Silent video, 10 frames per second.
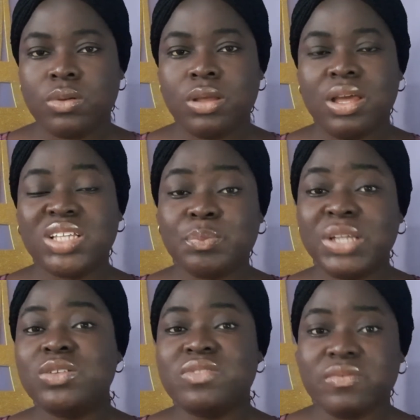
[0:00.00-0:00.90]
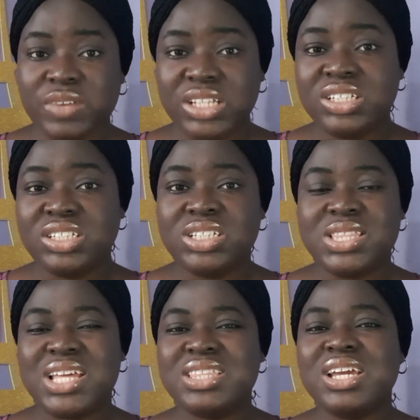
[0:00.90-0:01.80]
as part of the validity
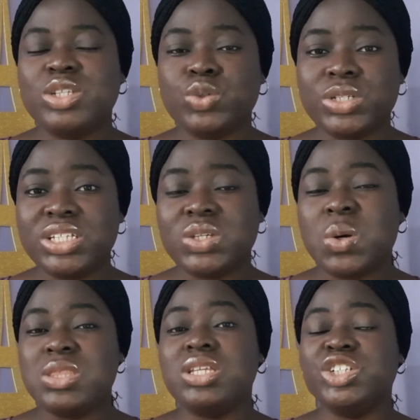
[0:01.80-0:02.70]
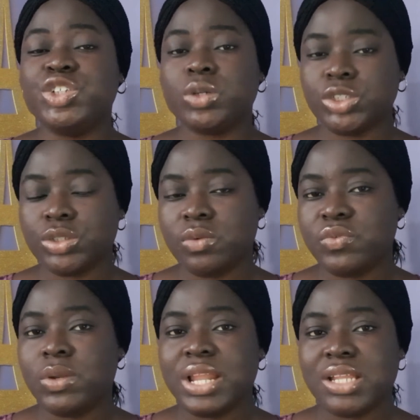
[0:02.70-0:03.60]
that they are doing it on the instruction of your
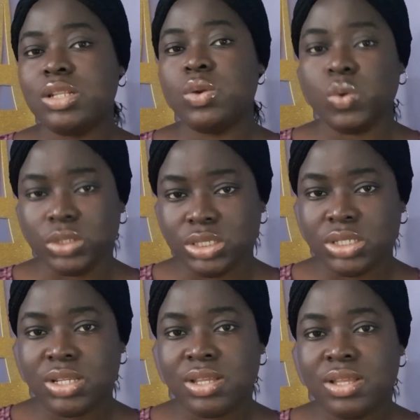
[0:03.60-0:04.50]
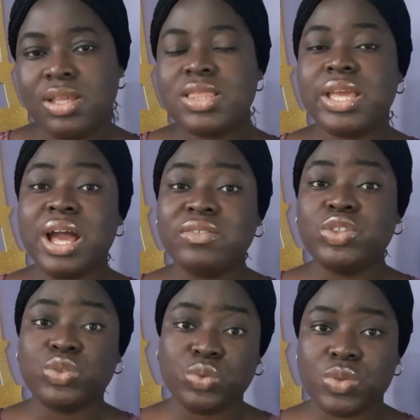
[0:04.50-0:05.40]
landlord. They have to
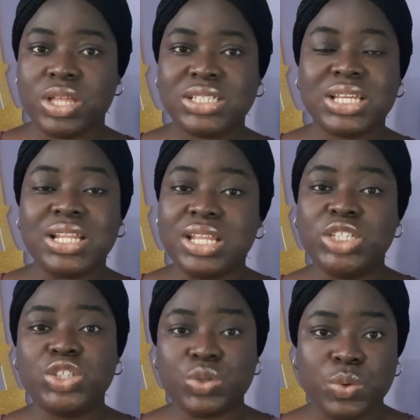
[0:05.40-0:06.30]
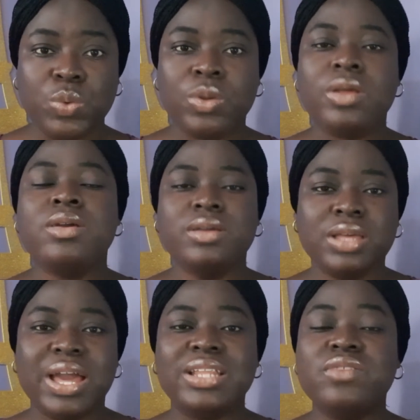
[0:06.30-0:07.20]
do that and let you know.
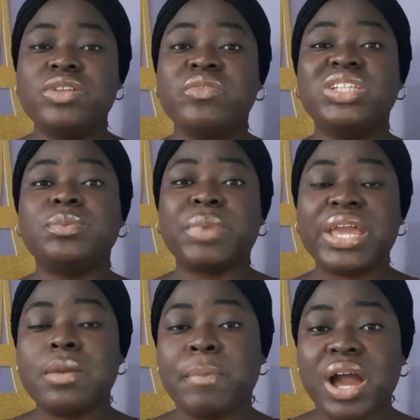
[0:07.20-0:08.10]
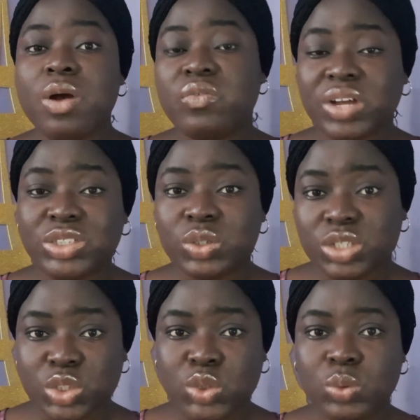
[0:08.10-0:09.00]
And even if it's by a power of attorney
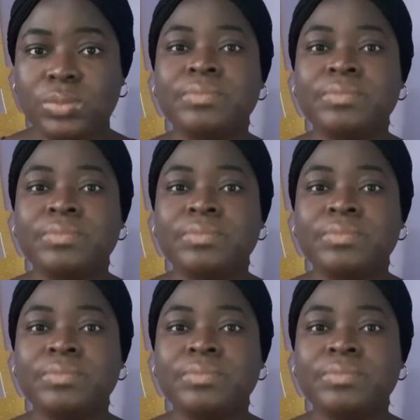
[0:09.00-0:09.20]
too,